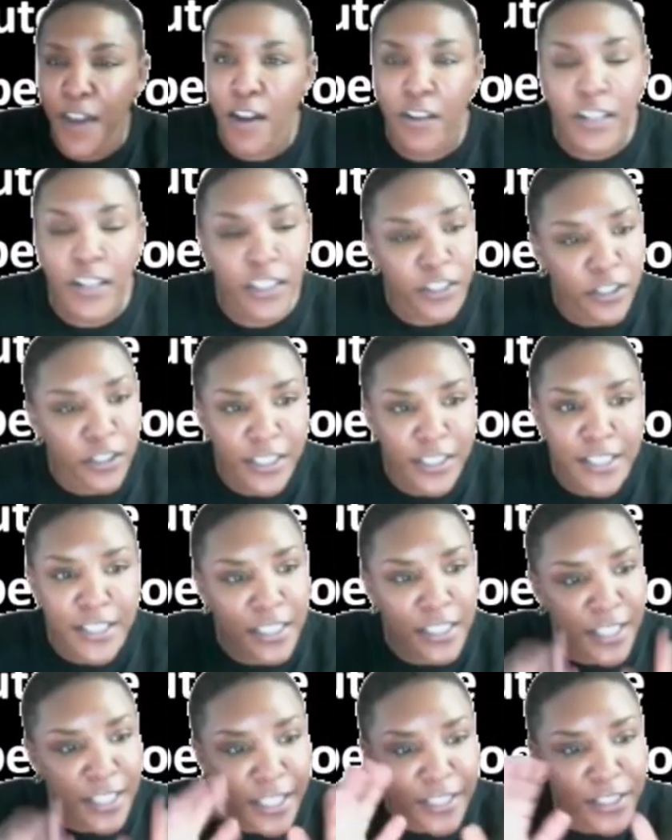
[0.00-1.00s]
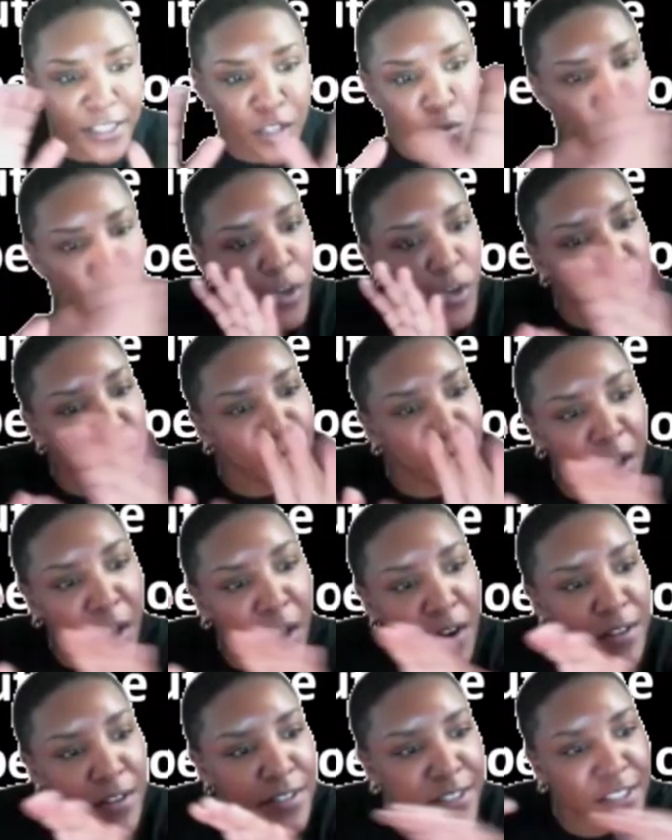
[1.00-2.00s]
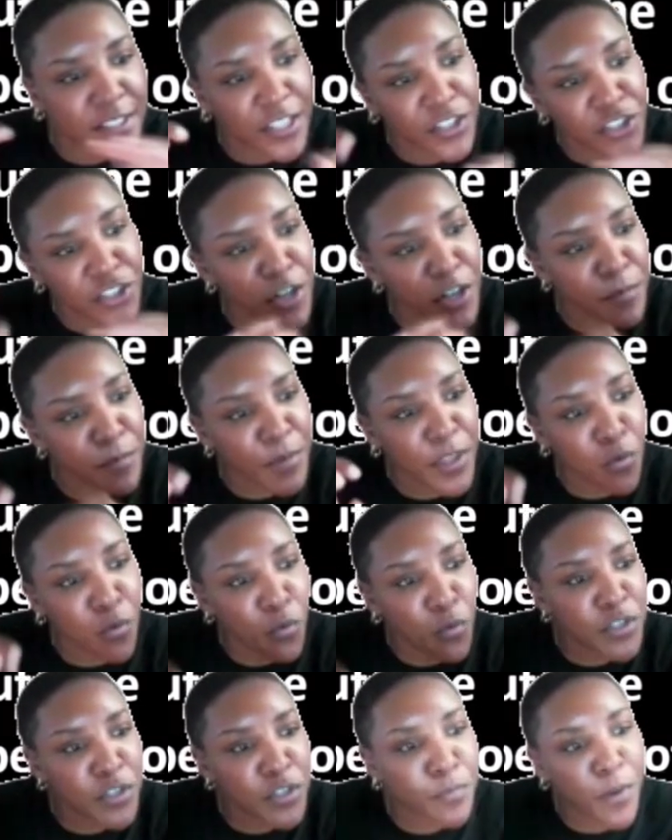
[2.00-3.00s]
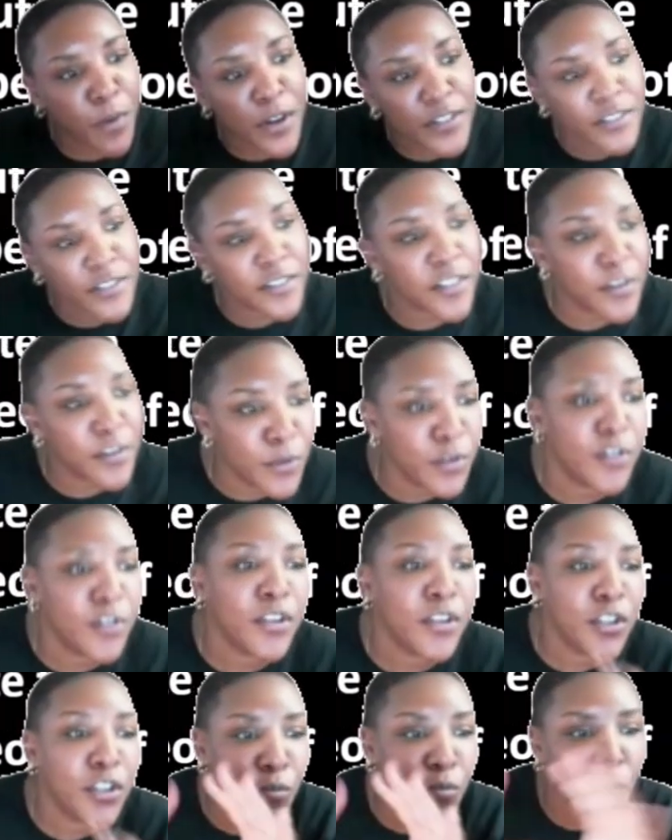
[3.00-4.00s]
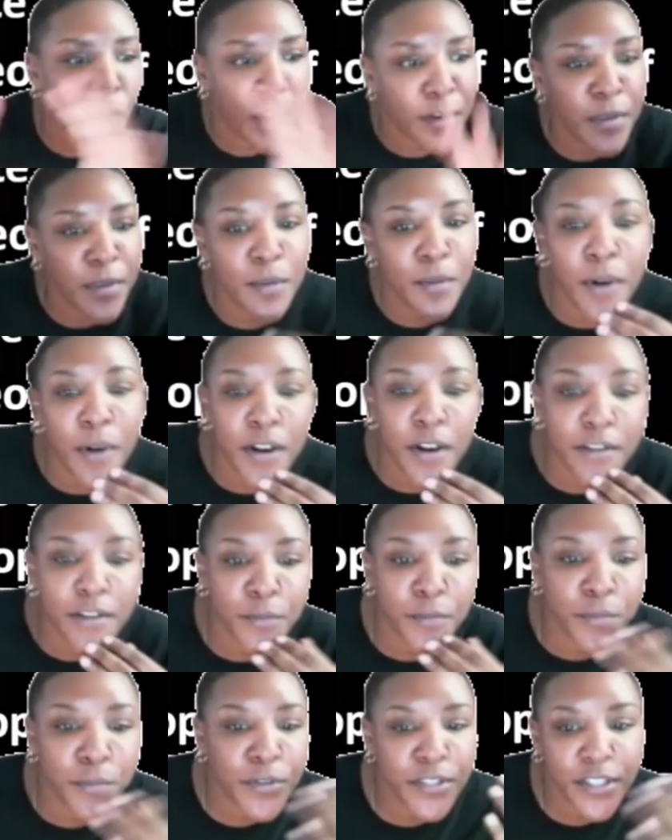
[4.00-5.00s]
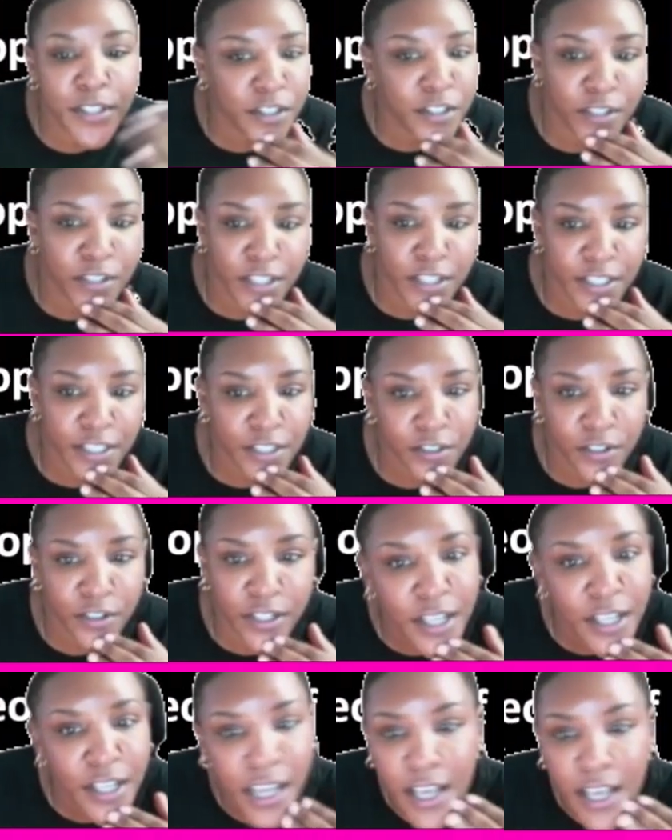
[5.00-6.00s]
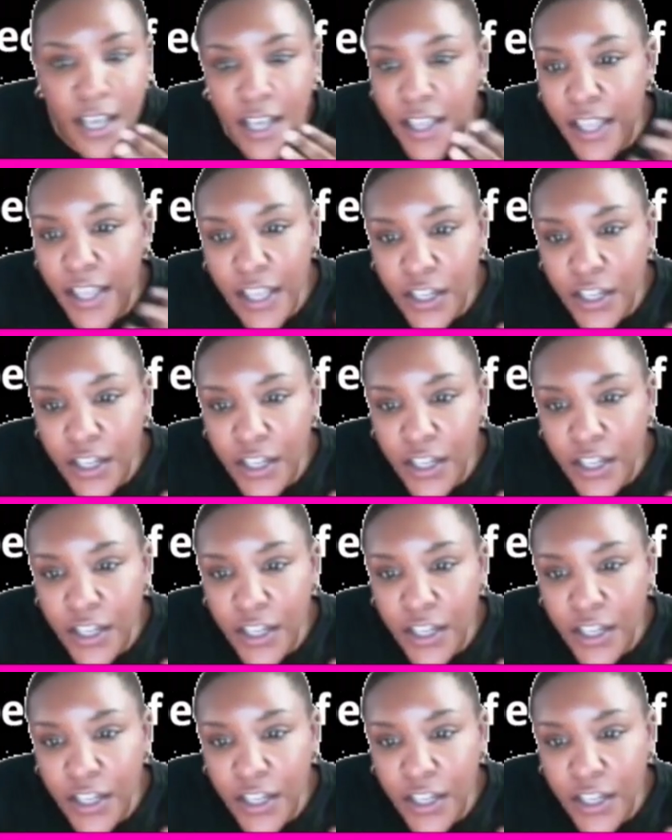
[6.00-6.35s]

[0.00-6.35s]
very clearly selecting which parts and cherry picking which parts of the community you want to be a part of a particular district.